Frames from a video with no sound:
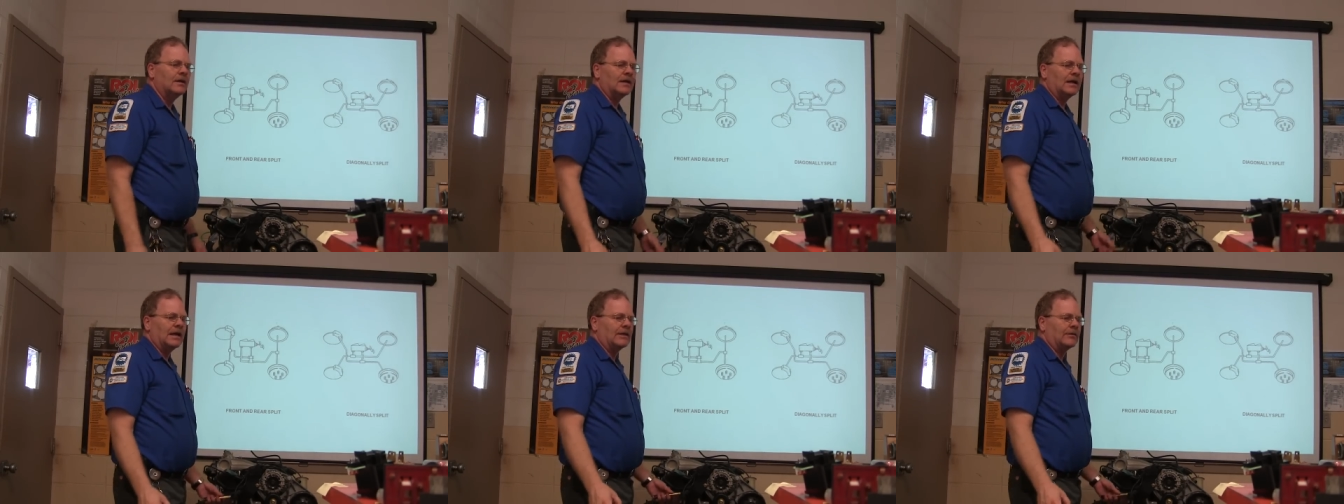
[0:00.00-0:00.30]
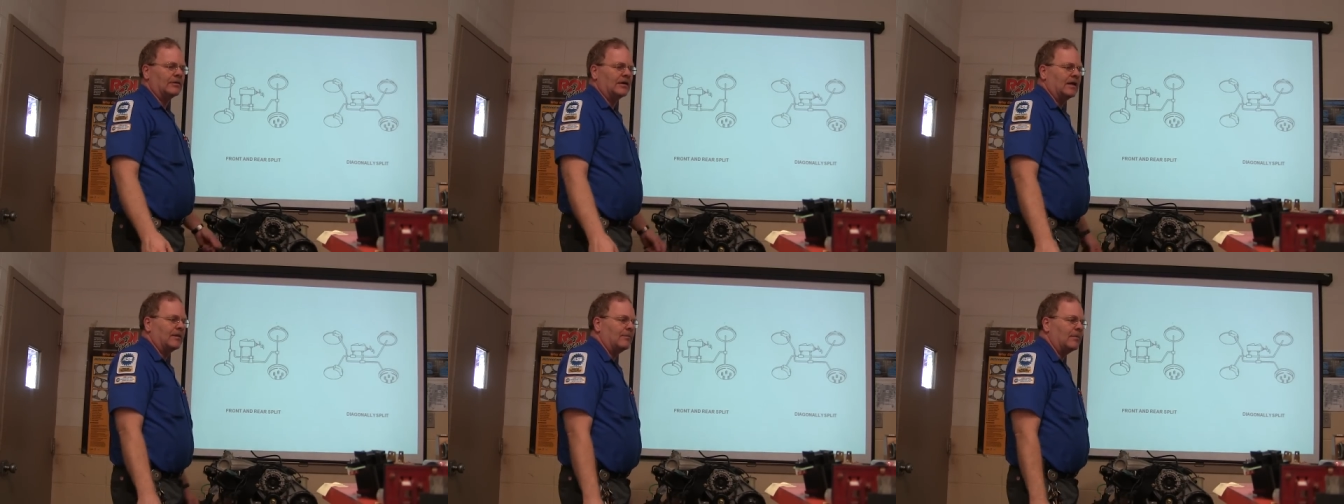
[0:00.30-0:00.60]

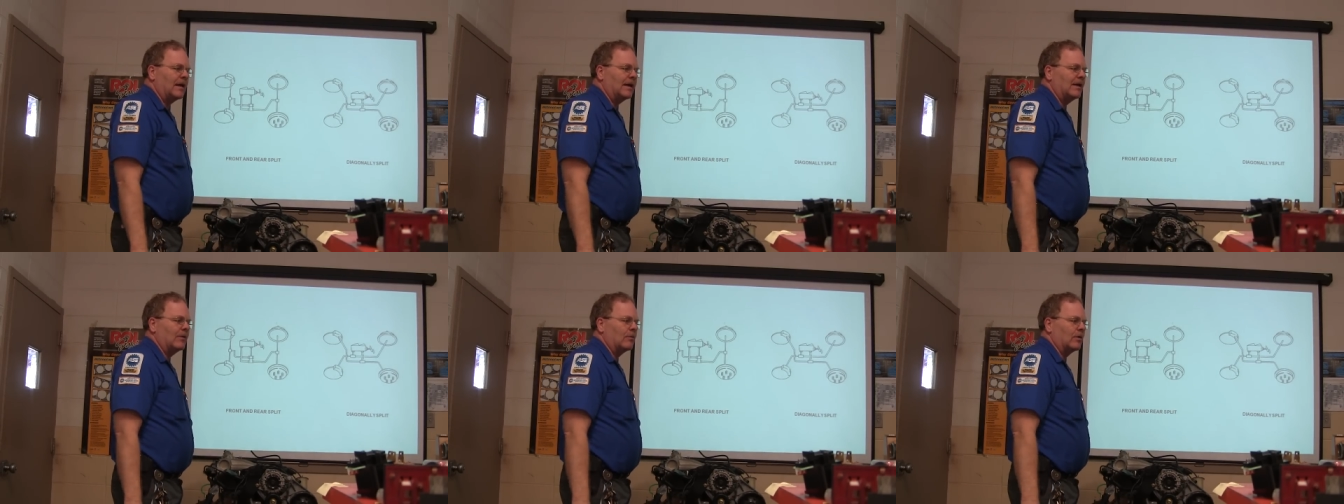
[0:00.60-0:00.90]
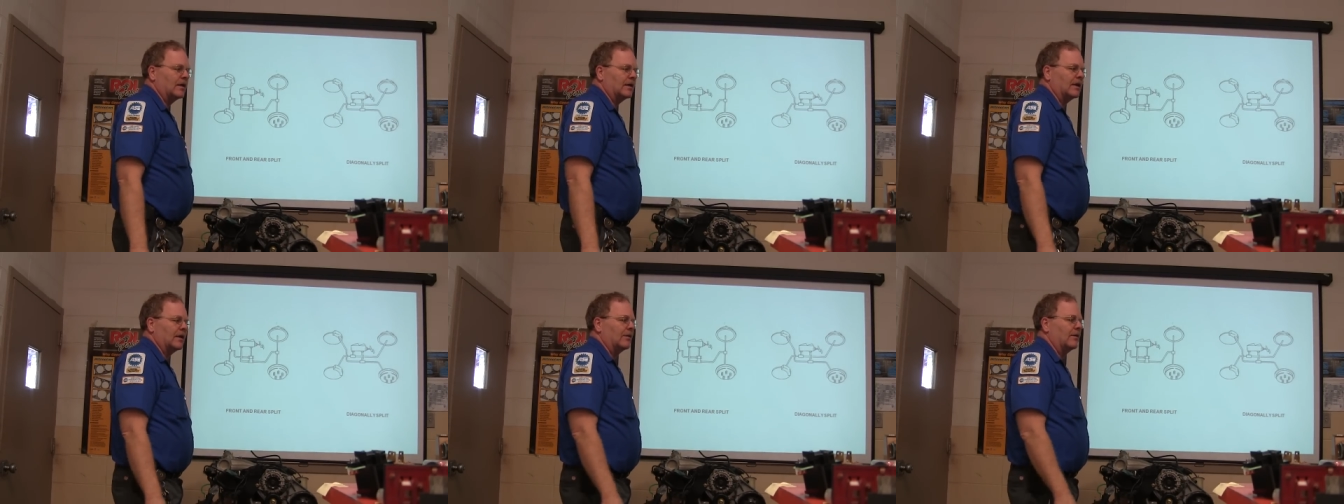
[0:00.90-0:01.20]
After he had body
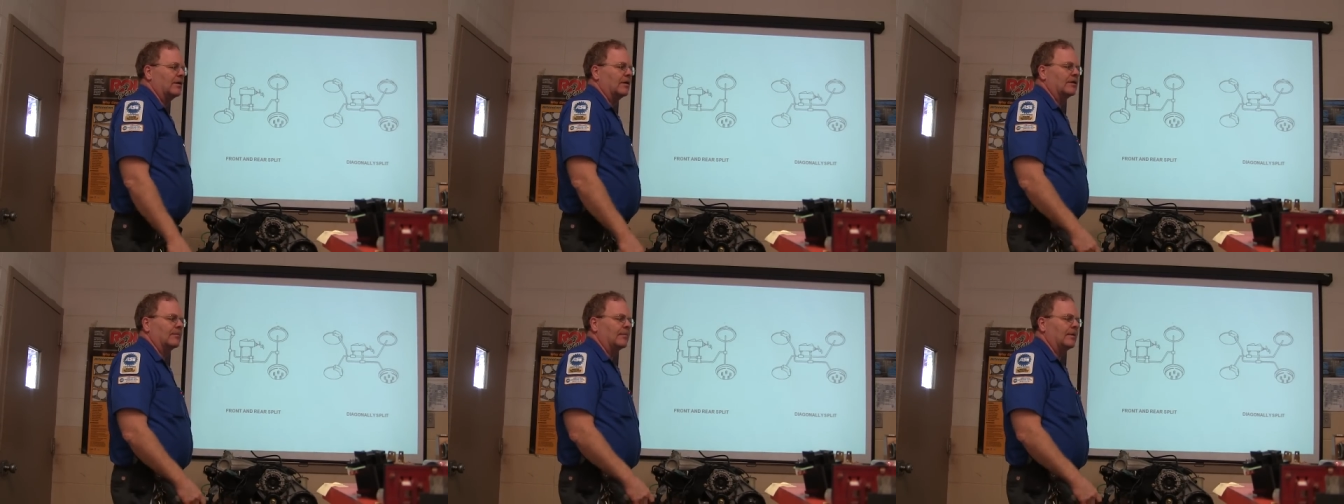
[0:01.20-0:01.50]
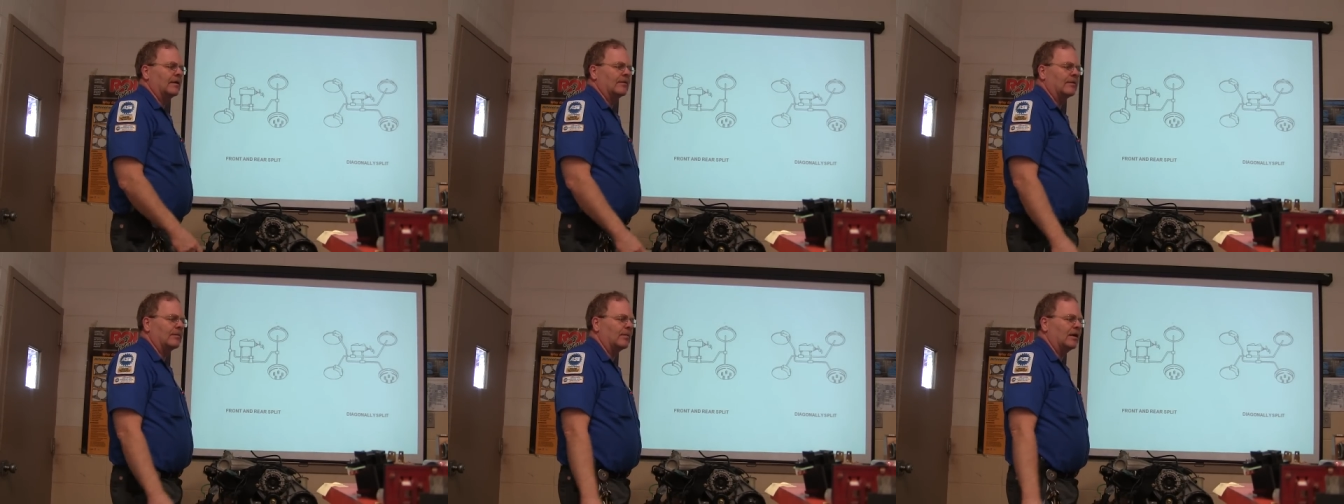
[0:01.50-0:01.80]
work done,
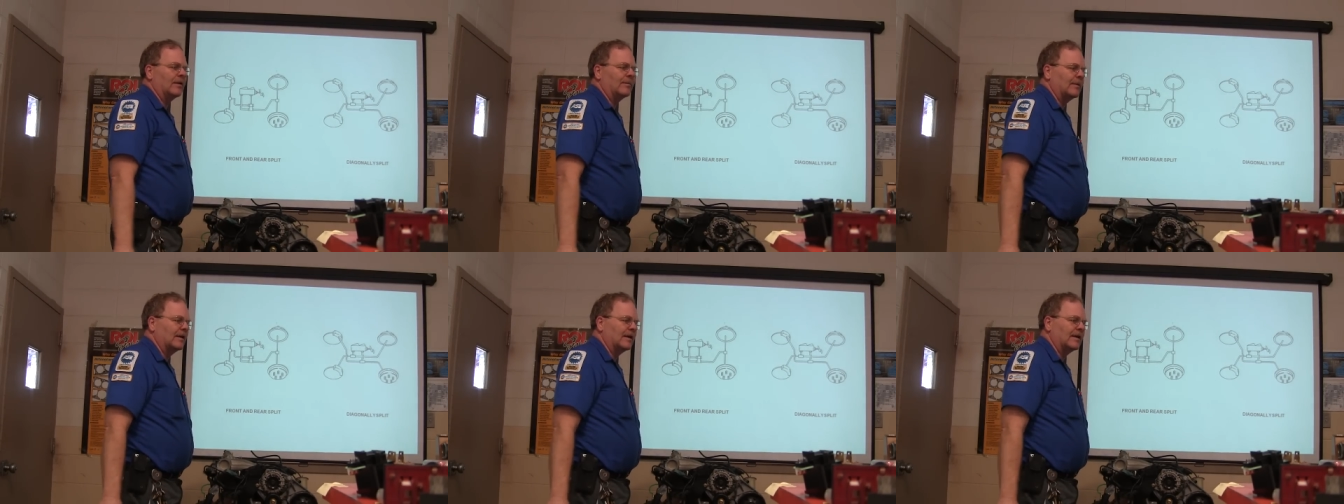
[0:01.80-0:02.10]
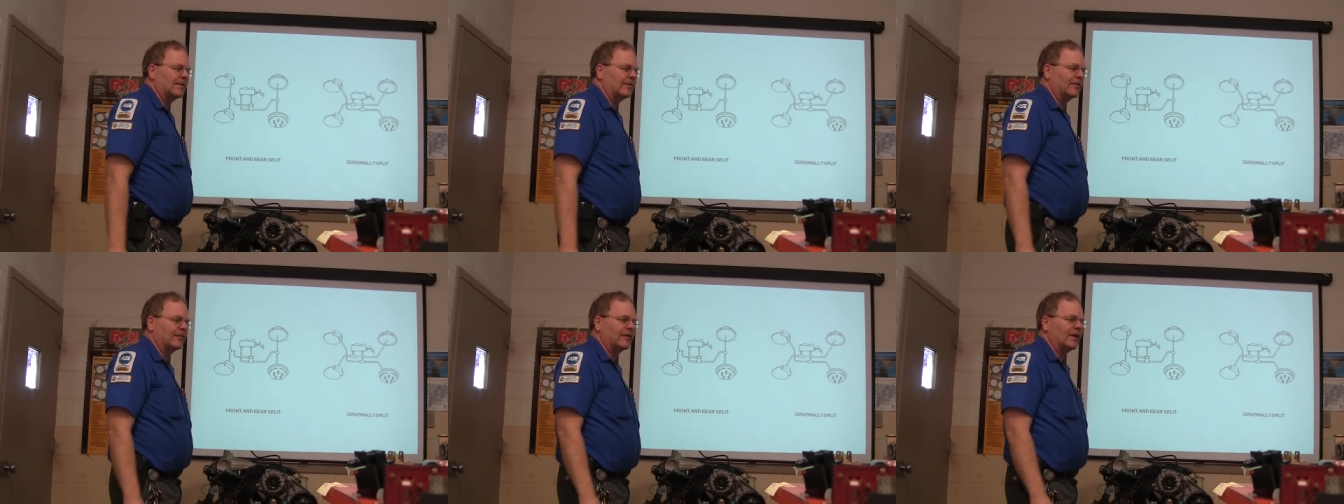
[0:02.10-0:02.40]
the, the brake pedal
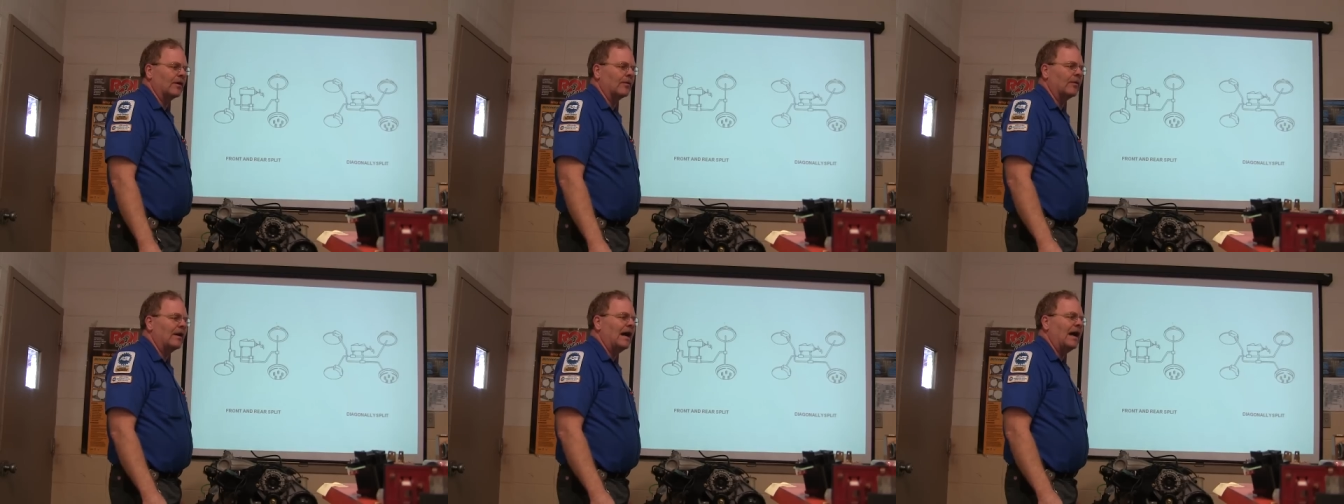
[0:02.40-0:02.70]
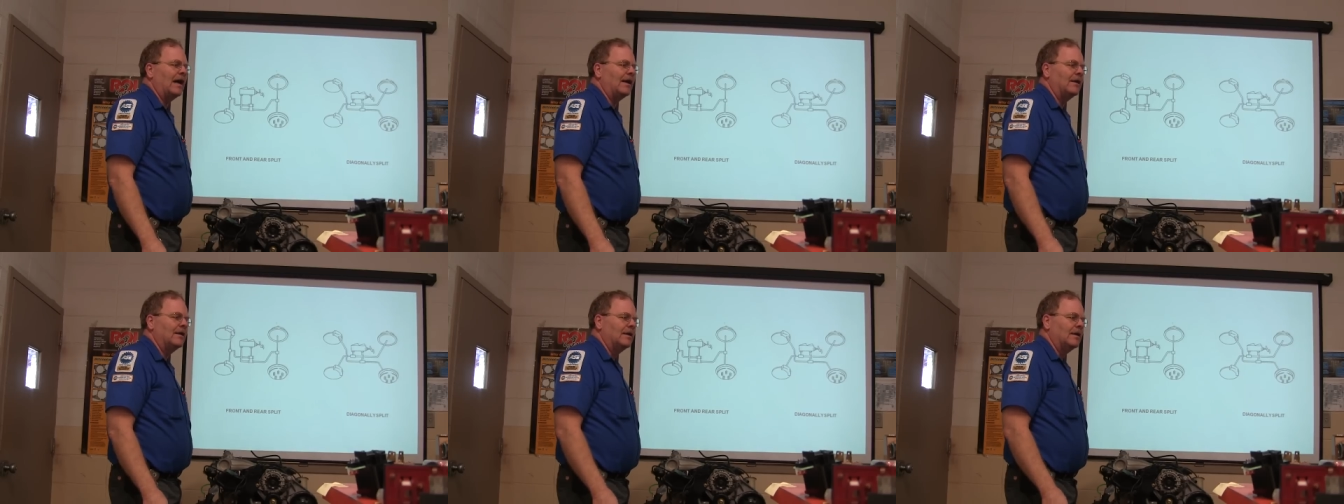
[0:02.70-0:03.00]
never felt
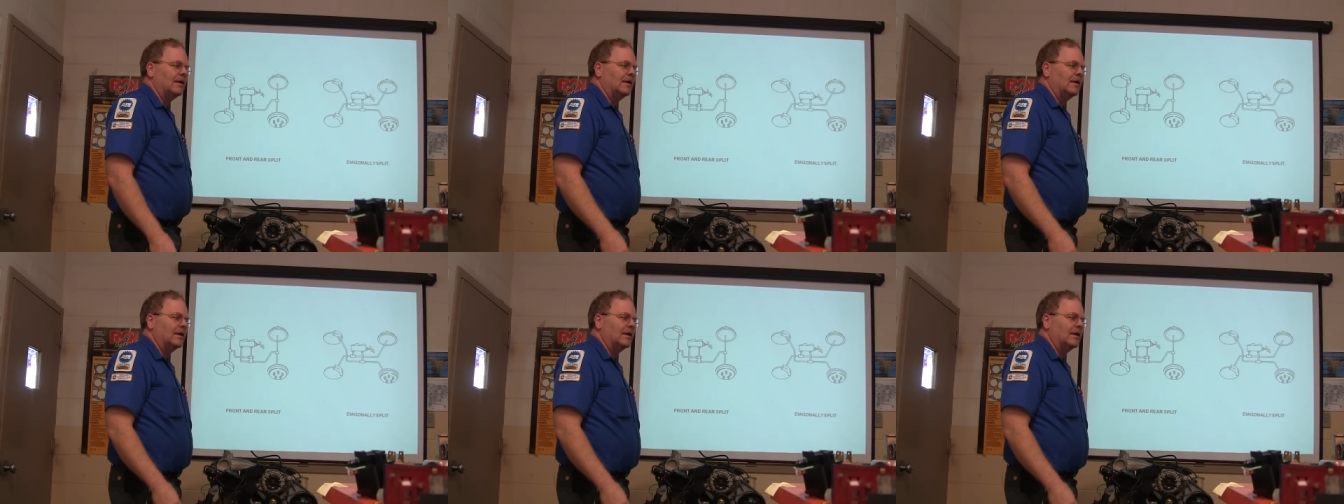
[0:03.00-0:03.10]
right